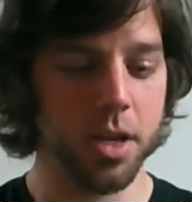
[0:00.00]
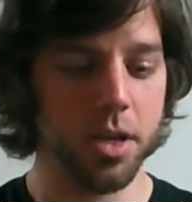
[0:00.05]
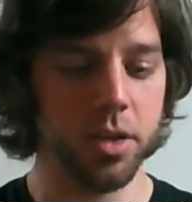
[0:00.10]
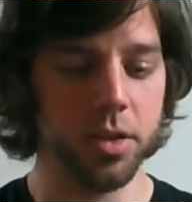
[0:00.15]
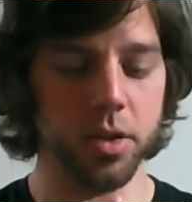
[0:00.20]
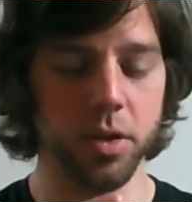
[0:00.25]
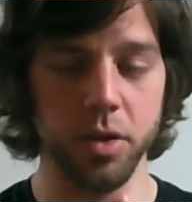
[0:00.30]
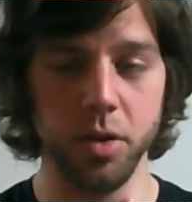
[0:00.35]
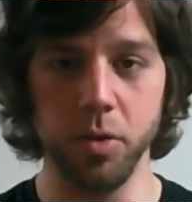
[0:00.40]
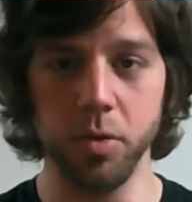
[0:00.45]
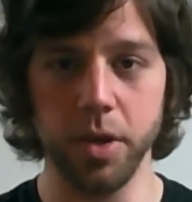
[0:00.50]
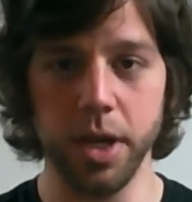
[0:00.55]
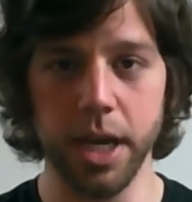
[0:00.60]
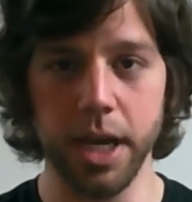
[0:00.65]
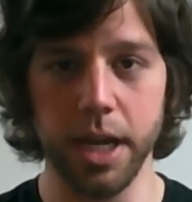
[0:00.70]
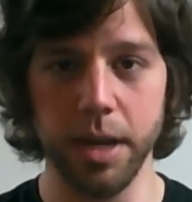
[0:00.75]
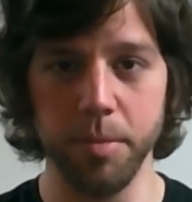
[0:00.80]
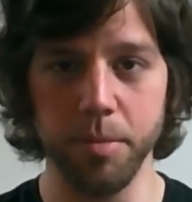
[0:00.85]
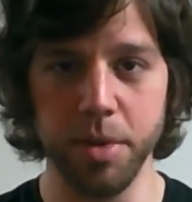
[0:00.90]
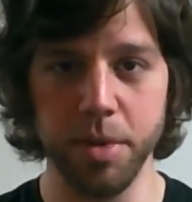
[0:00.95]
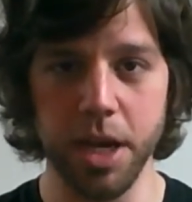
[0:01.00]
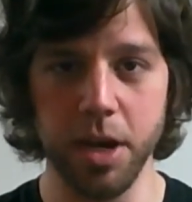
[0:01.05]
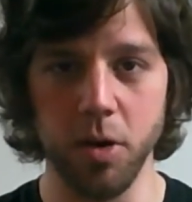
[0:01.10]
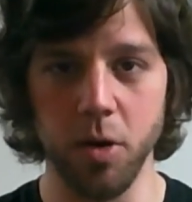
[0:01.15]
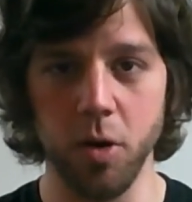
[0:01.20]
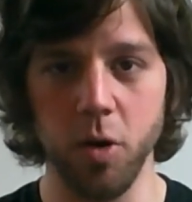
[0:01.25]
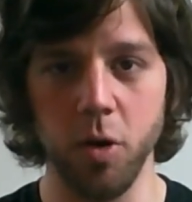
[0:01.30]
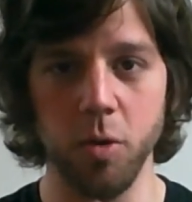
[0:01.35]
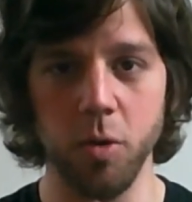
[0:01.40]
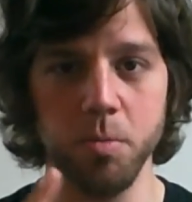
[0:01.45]
So you can be at
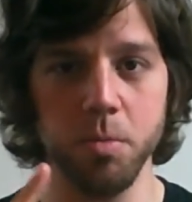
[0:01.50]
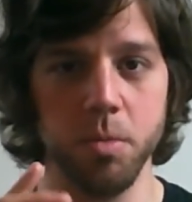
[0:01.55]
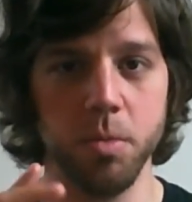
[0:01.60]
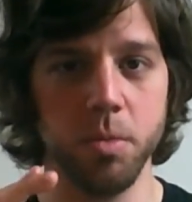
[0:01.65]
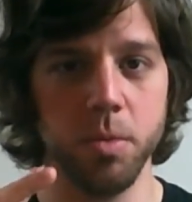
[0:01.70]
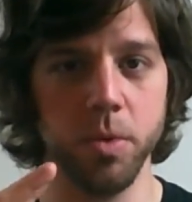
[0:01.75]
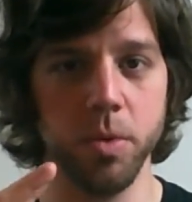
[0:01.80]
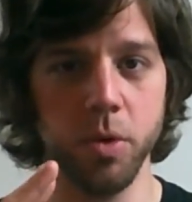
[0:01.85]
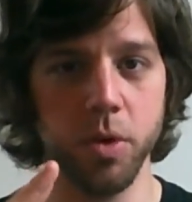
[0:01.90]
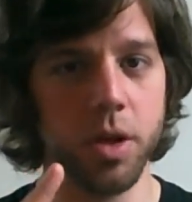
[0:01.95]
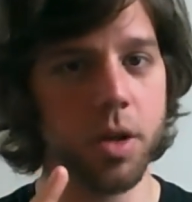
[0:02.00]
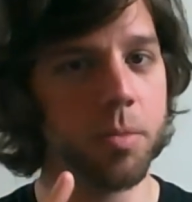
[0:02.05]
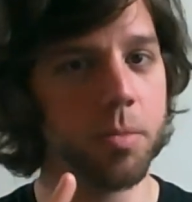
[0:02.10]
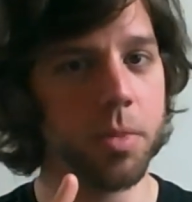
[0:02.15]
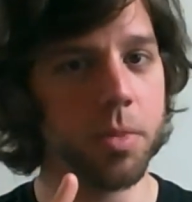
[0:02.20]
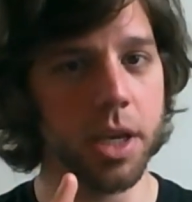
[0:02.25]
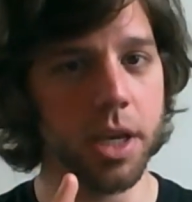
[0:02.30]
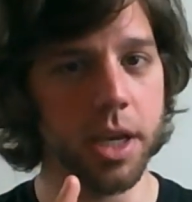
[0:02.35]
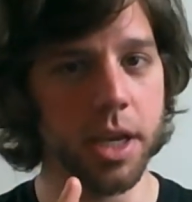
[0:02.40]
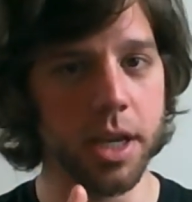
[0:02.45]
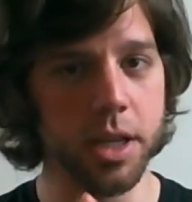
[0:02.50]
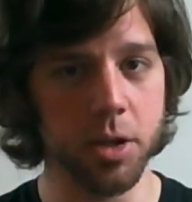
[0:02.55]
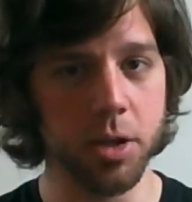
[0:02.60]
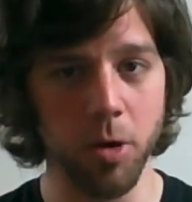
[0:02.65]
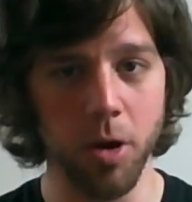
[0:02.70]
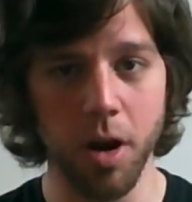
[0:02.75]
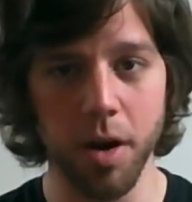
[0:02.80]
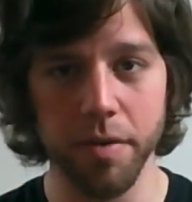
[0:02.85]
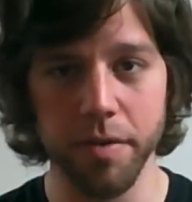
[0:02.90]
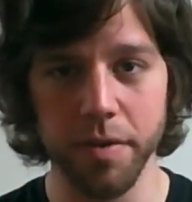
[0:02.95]
home, you can be in
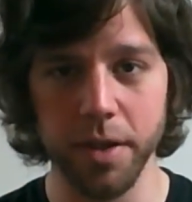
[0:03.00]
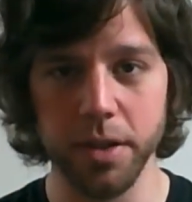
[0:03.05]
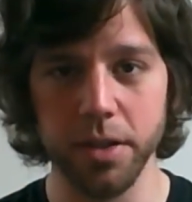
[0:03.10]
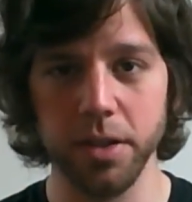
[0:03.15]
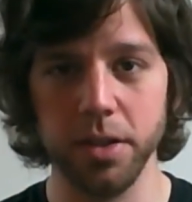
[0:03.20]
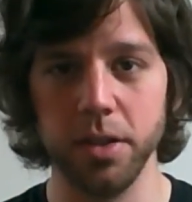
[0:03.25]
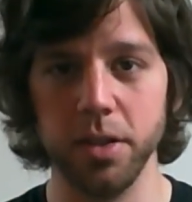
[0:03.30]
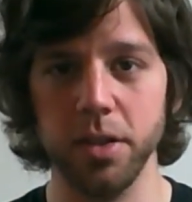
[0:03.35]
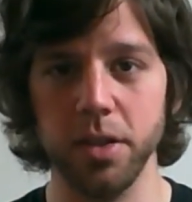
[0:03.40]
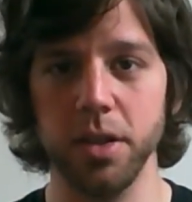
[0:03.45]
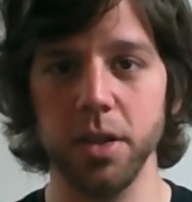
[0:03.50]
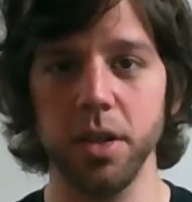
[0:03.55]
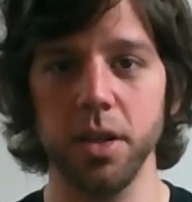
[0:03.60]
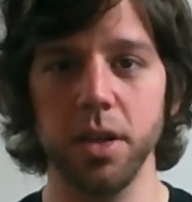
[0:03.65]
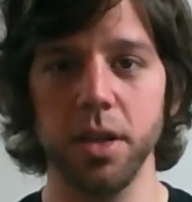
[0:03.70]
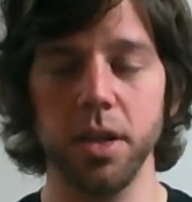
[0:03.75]
your office,